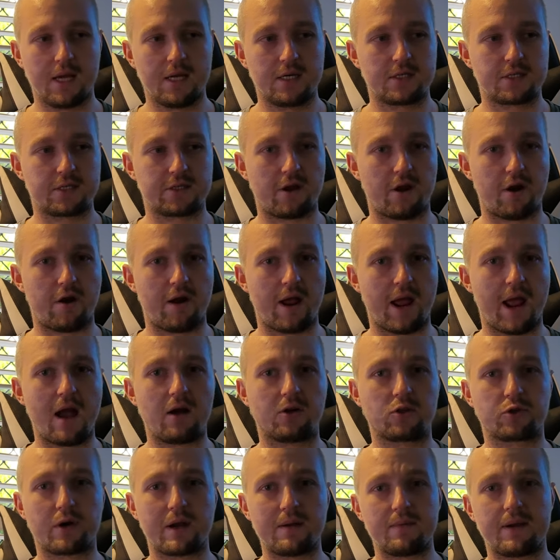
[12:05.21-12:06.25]
So our
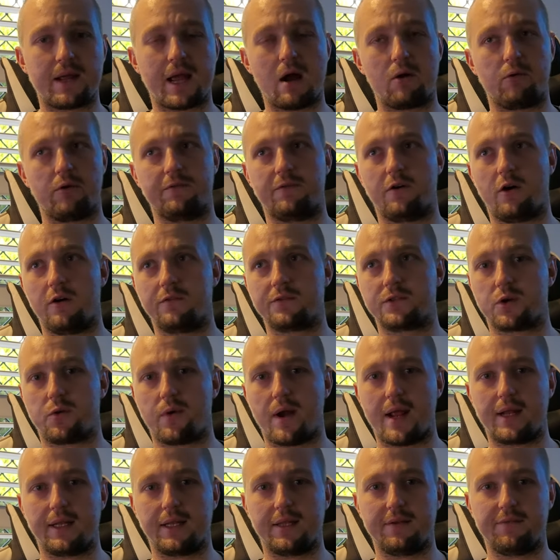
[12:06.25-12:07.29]
dream now revolves
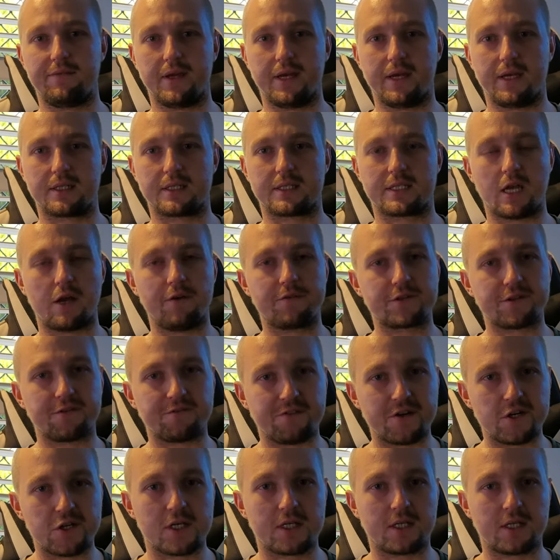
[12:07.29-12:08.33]
around living self
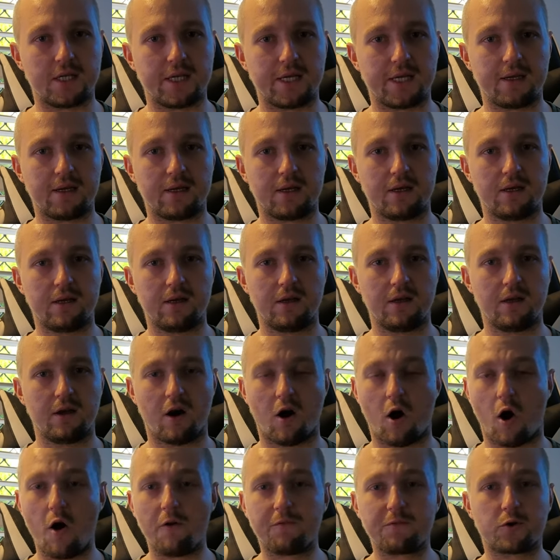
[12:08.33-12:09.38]
sufficiently,
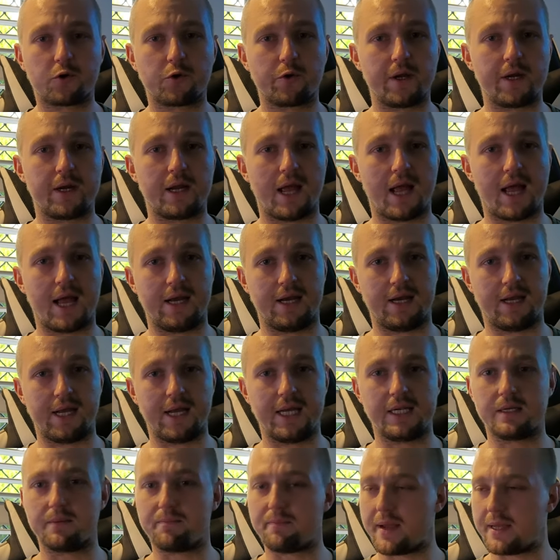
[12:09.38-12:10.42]
off grid and
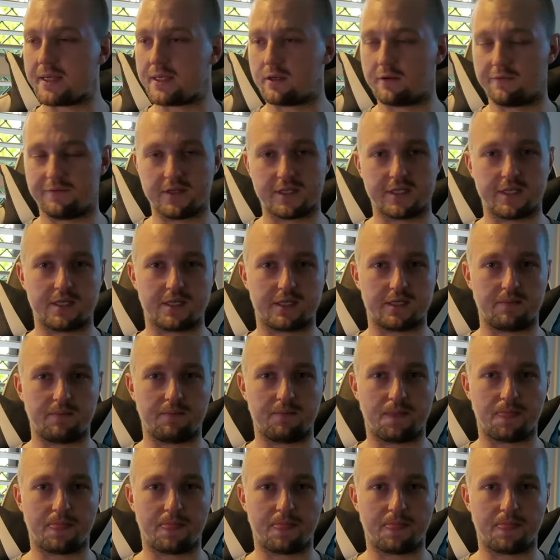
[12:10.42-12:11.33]
independent of the system,